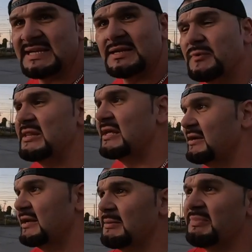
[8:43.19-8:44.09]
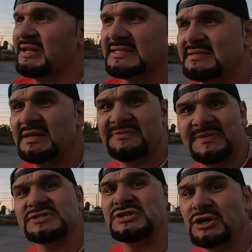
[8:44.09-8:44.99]
it's kind of windy out here, but it
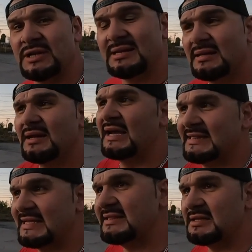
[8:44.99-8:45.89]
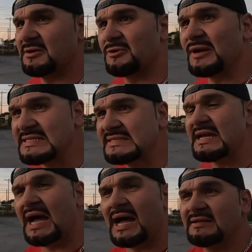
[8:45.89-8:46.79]
feels good. I think the
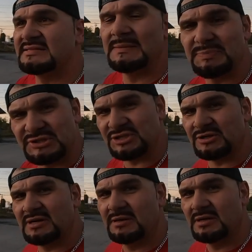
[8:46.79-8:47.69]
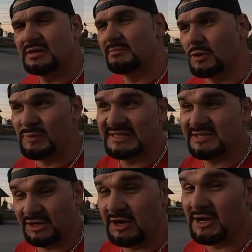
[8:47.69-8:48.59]
crazy hot temperature
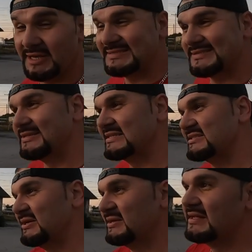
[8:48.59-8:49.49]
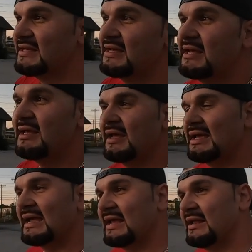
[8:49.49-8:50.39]
moments are gone, so that's good.
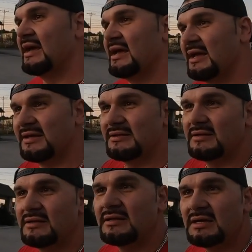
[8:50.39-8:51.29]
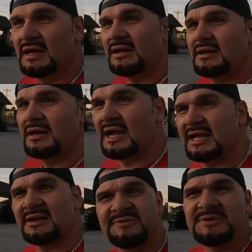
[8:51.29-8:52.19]
And I
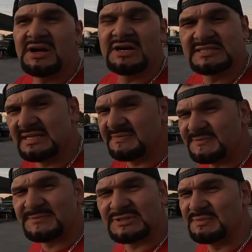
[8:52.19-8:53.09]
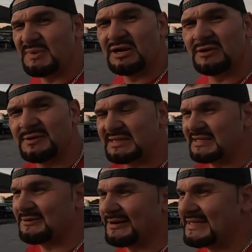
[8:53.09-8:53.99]
got a few yards left for tomorrow,
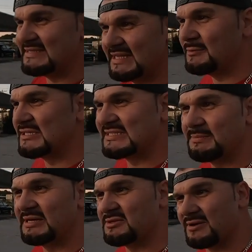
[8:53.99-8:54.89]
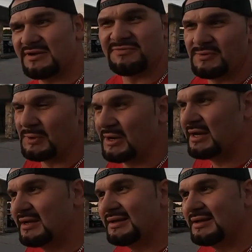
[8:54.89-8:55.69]
nothing crazy. I want to say about 3 or 4.